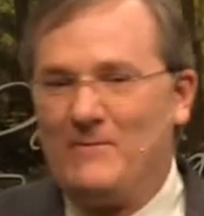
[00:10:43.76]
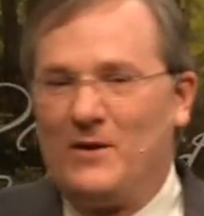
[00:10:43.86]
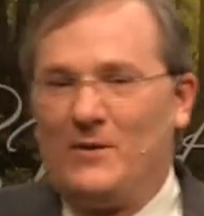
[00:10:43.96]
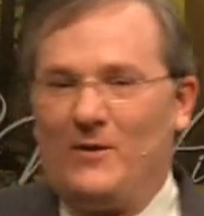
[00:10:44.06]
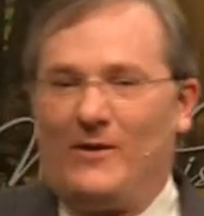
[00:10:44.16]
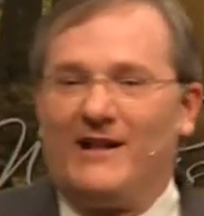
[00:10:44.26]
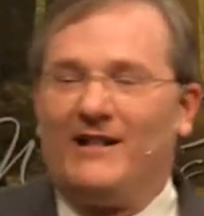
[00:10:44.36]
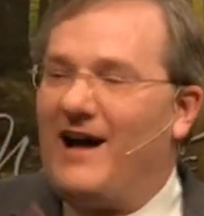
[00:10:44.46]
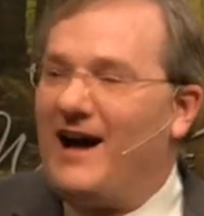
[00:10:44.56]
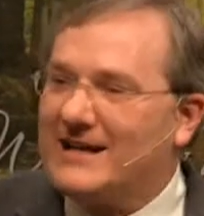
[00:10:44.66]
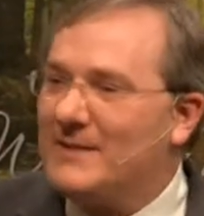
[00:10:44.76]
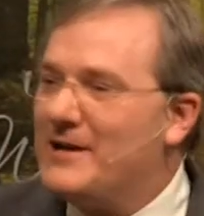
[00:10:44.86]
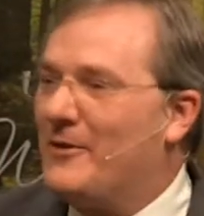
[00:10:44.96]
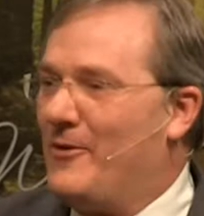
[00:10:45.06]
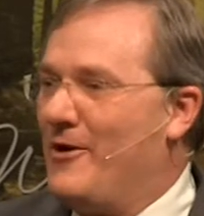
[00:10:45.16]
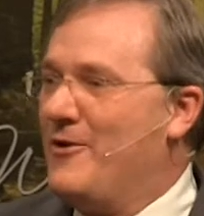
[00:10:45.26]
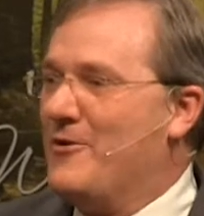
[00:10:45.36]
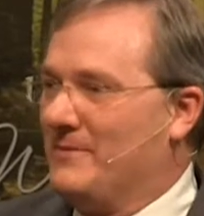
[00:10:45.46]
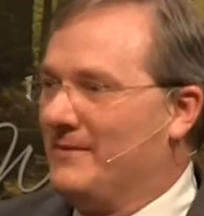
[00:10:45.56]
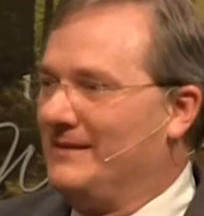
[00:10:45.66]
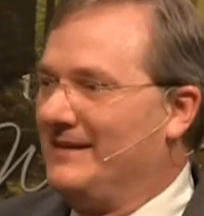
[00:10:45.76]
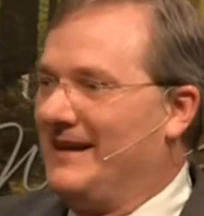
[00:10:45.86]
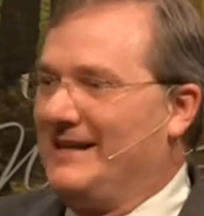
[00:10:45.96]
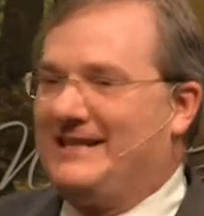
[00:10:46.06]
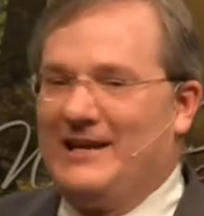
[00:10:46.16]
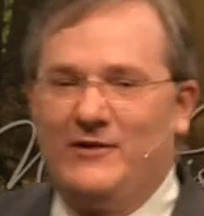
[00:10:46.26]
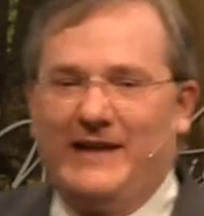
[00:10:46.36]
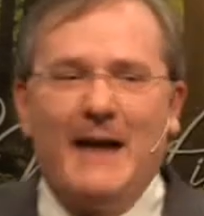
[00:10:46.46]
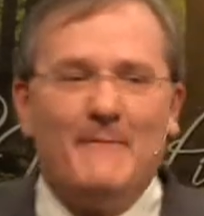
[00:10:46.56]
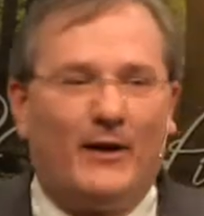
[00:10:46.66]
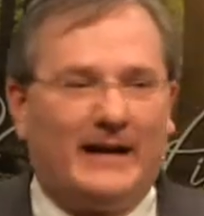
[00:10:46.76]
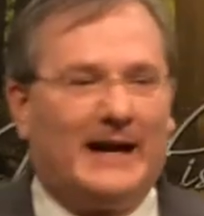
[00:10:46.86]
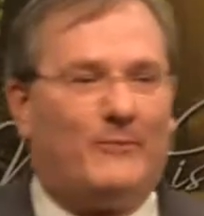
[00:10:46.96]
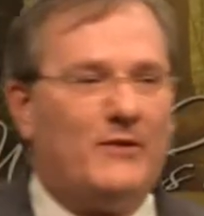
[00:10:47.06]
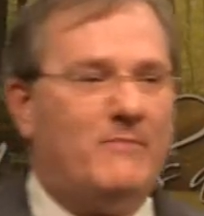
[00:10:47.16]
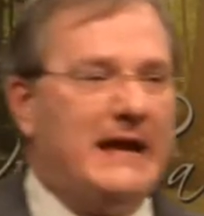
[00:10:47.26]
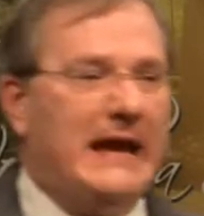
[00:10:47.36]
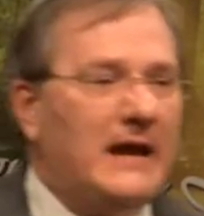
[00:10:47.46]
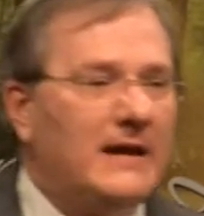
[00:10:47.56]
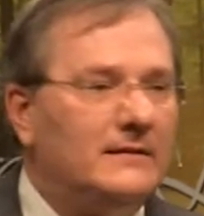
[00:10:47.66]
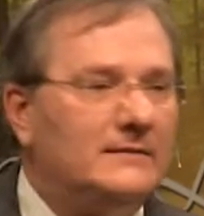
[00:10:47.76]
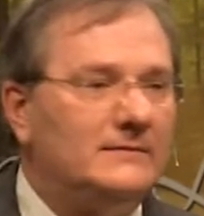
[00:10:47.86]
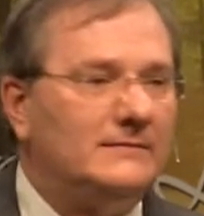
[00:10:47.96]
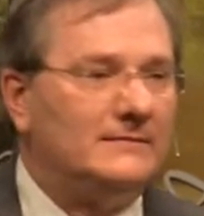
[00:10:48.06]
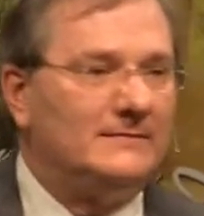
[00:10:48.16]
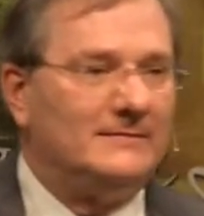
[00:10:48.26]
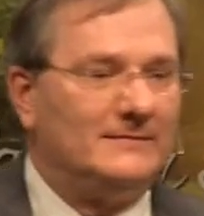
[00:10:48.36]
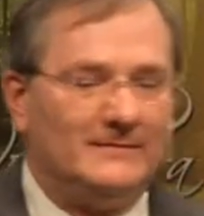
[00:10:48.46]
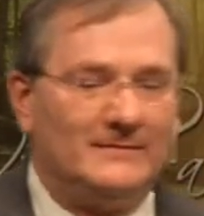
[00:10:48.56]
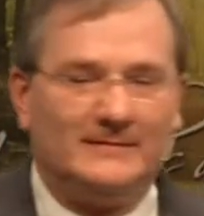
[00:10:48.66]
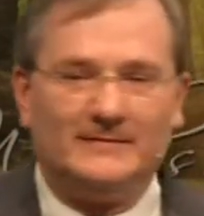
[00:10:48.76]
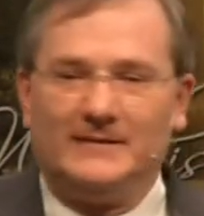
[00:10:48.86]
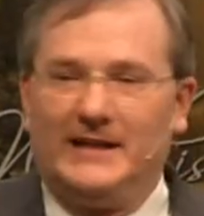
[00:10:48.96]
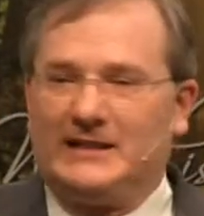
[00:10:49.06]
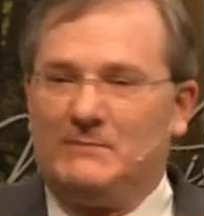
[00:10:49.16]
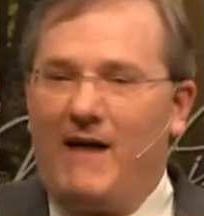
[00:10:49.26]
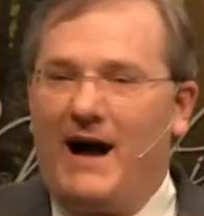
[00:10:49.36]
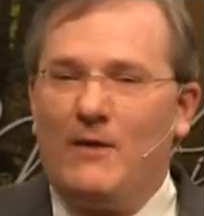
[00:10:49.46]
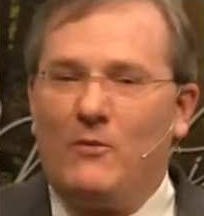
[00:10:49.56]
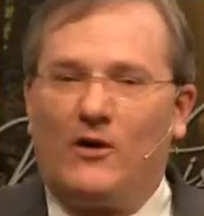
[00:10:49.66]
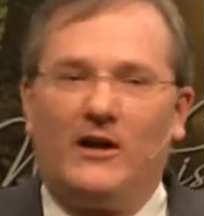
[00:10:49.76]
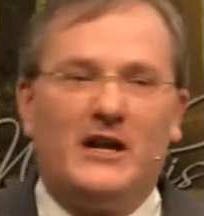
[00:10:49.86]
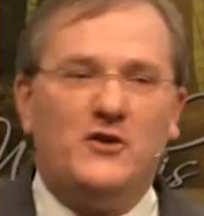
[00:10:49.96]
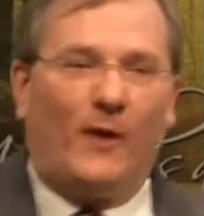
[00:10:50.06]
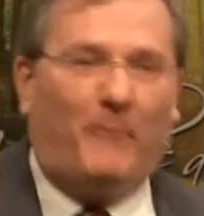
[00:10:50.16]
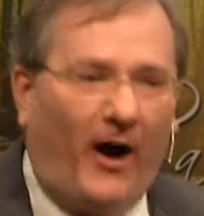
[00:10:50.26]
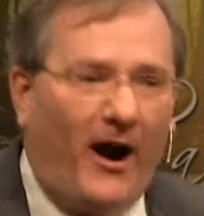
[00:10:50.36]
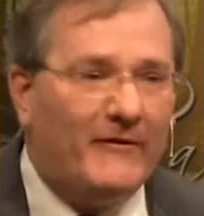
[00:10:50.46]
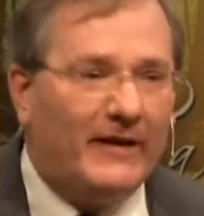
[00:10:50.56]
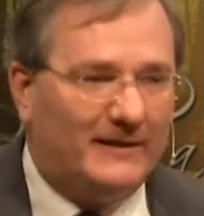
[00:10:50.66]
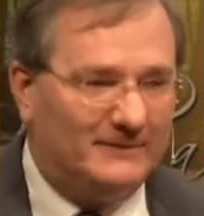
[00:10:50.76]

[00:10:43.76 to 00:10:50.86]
We want to lock him in a room and say, you can't break up with me. This is my world and you're part of it.